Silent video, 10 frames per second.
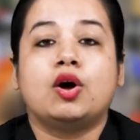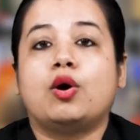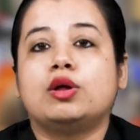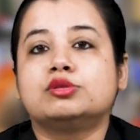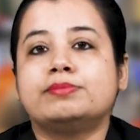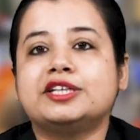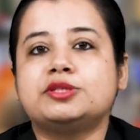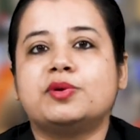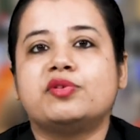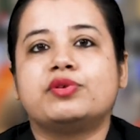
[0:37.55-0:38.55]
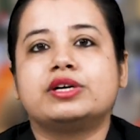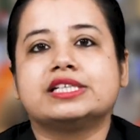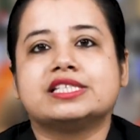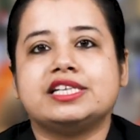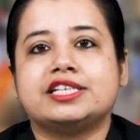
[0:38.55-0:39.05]
although much more
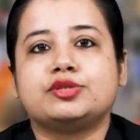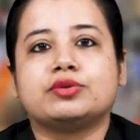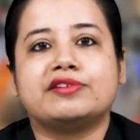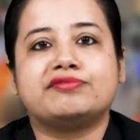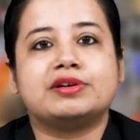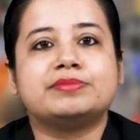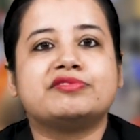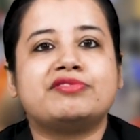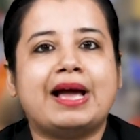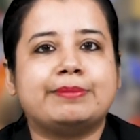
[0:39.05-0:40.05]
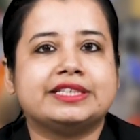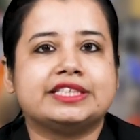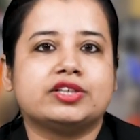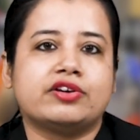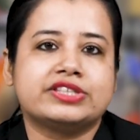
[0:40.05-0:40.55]
work is needed to confirm the
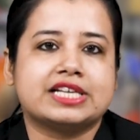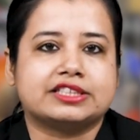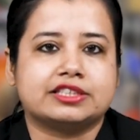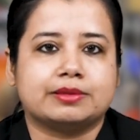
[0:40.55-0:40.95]
viability of such